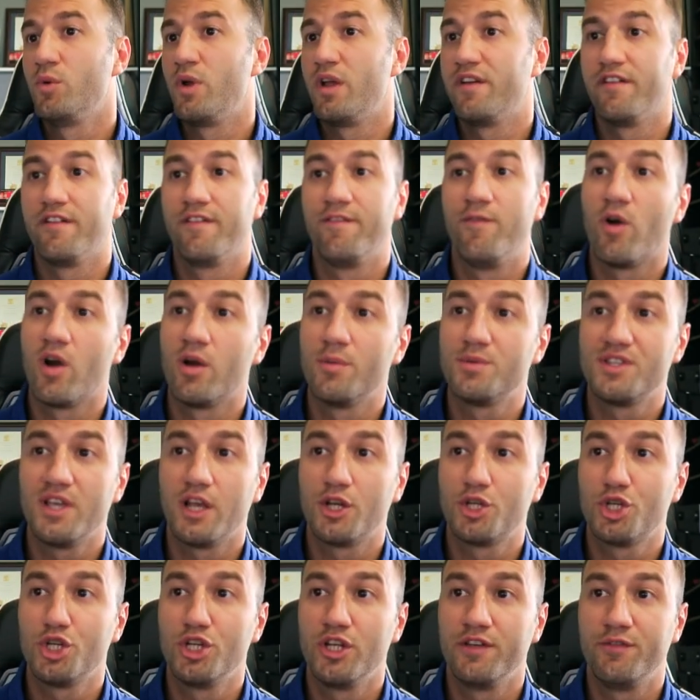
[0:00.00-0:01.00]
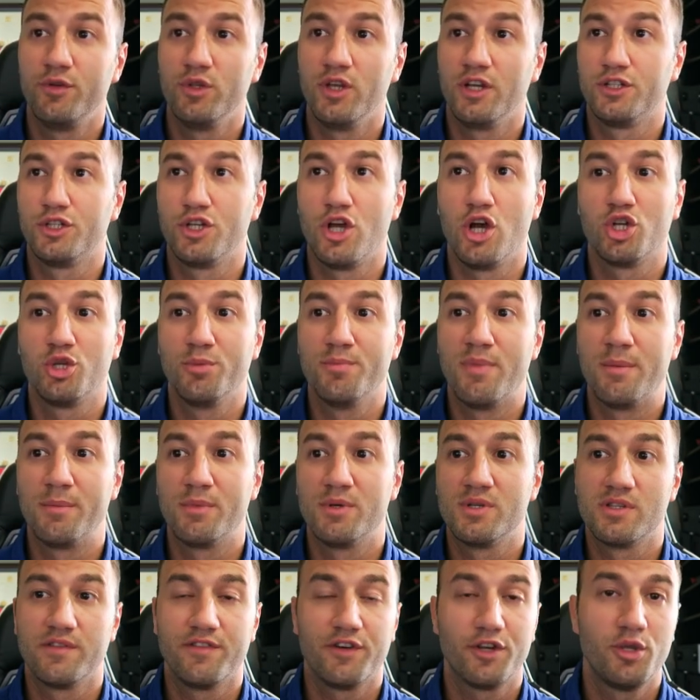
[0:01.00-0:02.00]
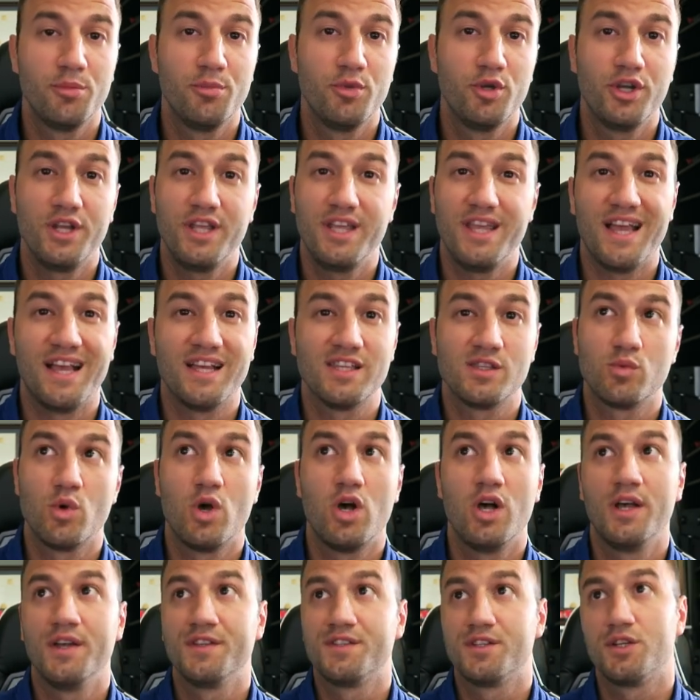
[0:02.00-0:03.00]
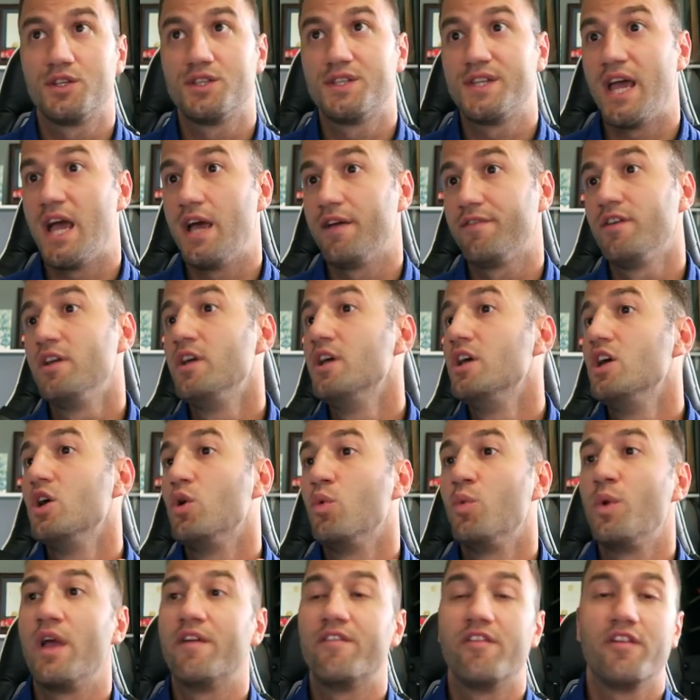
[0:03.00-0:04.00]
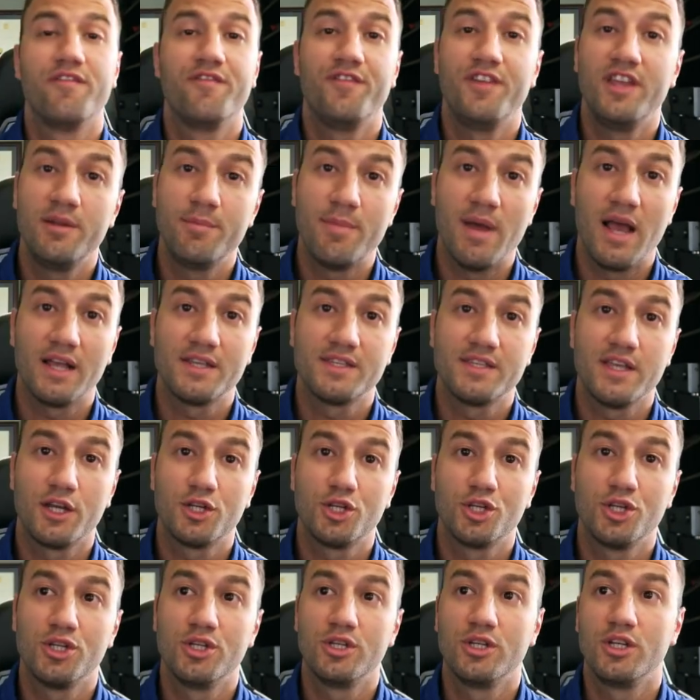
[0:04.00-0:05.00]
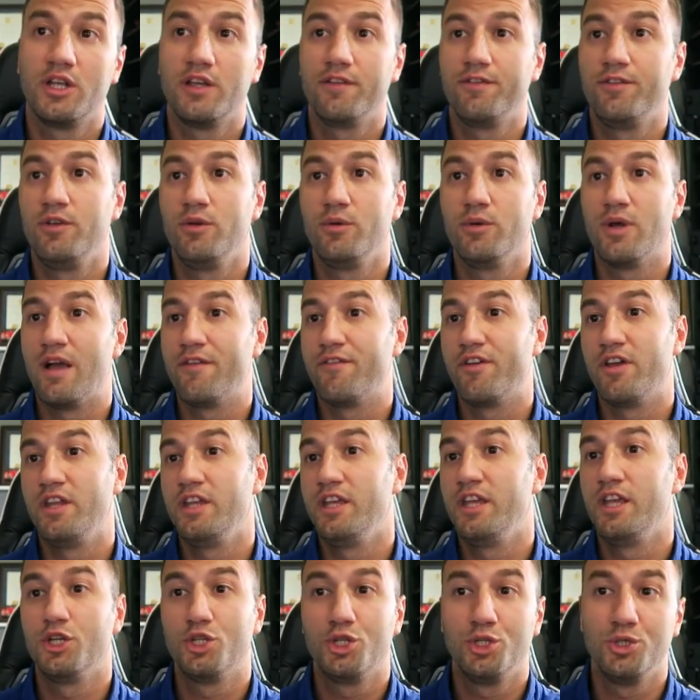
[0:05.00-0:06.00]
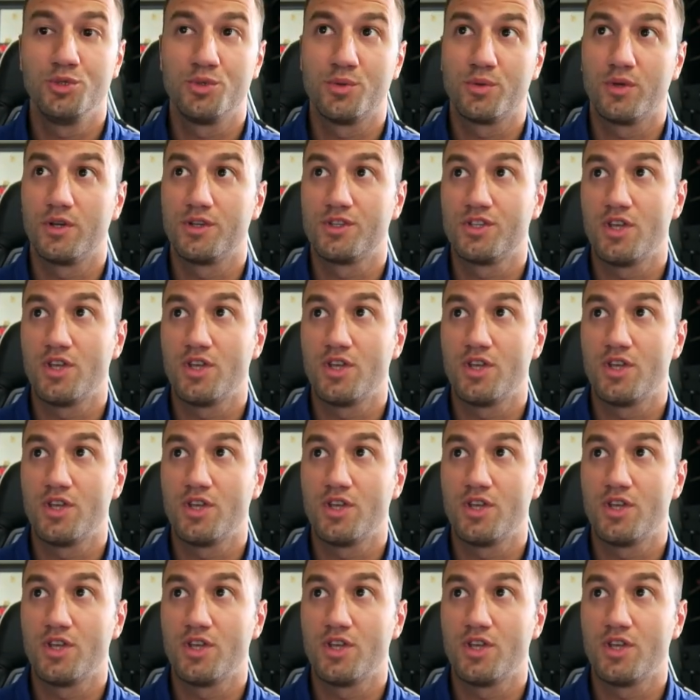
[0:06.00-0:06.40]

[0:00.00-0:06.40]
We have a forum section if you like to talk to members of our community as well as our staff. We have a feedback section if you have any issues with our